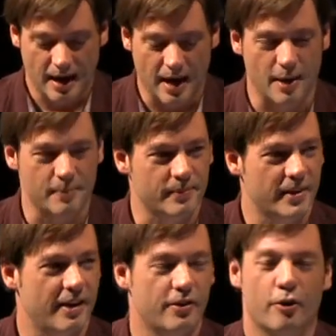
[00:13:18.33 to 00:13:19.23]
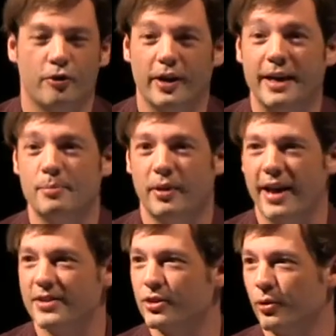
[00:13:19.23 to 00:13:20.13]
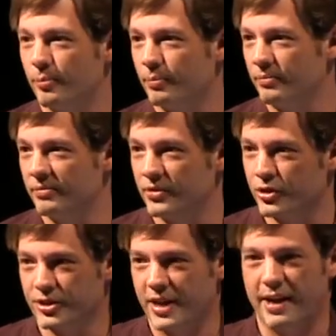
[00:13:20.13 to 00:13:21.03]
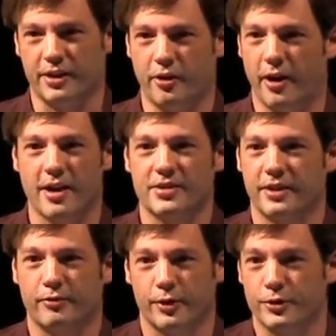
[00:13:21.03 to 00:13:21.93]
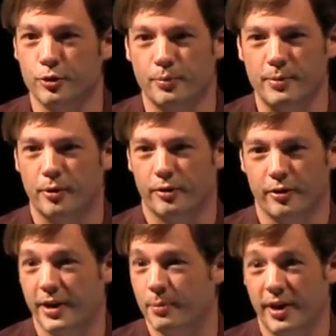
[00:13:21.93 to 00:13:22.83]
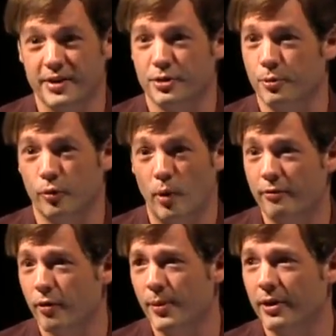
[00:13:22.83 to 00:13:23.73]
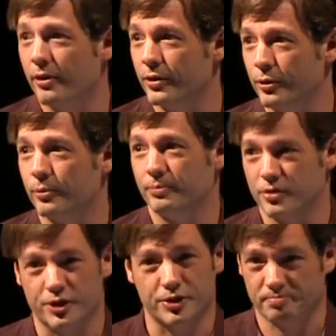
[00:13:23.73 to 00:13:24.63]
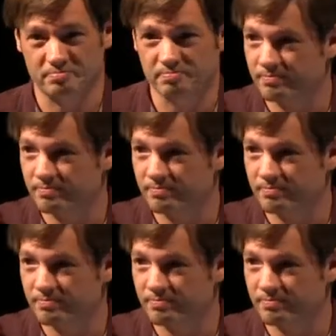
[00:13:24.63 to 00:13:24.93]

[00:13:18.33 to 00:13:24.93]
Um, are there any plans to, just out of curiosity, for the two people, are there any plans to move away from it, or are you just